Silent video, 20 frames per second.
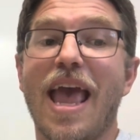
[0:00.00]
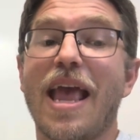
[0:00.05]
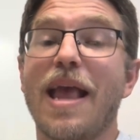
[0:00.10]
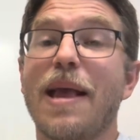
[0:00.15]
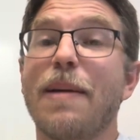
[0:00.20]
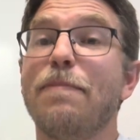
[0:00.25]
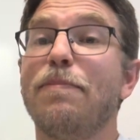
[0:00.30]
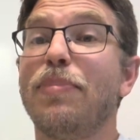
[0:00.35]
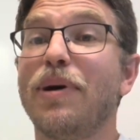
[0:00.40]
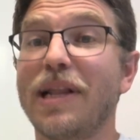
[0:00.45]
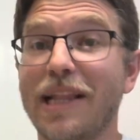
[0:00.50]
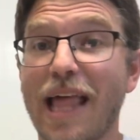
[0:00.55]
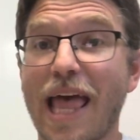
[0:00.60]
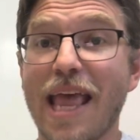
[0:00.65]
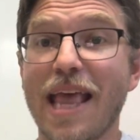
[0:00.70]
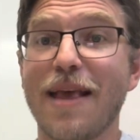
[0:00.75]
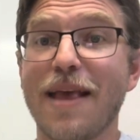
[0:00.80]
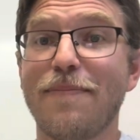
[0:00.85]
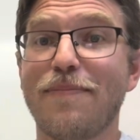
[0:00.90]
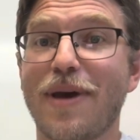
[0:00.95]
a
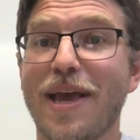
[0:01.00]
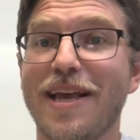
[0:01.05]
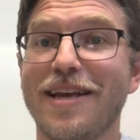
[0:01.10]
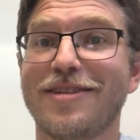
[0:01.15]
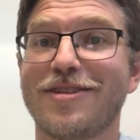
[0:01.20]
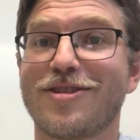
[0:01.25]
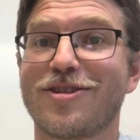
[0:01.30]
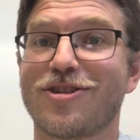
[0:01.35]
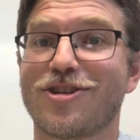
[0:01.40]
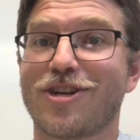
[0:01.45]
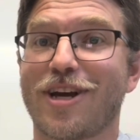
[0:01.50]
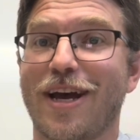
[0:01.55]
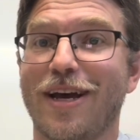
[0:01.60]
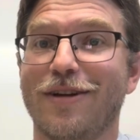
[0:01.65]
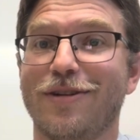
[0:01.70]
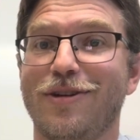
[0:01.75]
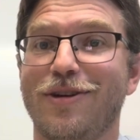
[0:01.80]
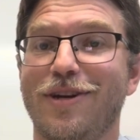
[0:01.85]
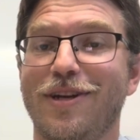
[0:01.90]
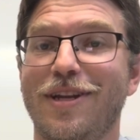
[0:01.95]
play-based
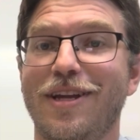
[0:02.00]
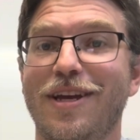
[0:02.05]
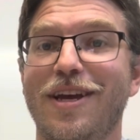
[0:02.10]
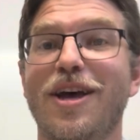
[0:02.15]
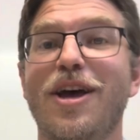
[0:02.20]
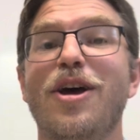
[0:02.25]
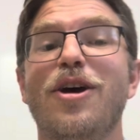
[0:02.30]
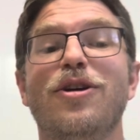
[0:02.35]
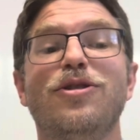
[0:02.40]
childhood